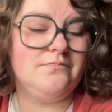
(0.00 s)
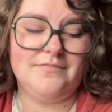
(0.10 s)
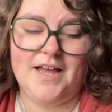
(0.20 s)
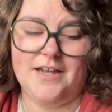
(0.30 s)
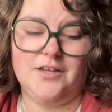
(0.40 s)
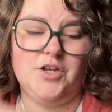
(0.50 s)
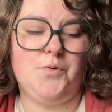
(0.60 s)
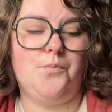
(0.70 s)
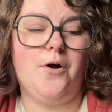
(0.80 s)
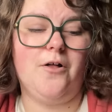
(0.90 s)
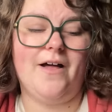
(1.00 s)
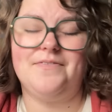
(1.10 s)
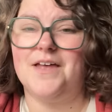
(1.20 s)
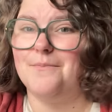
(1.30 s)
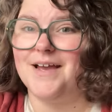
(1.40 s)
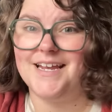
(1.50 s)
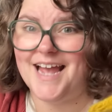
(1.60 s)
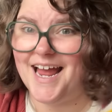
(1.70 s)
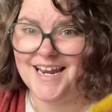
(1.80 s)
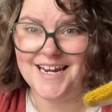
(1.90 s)
like you pull at them
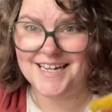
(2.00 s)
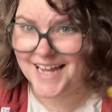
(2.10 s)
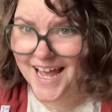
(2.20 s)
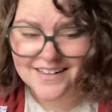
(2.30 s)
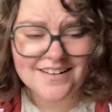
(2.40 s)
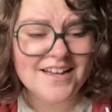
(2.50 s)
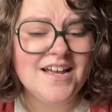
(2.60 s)
again and again?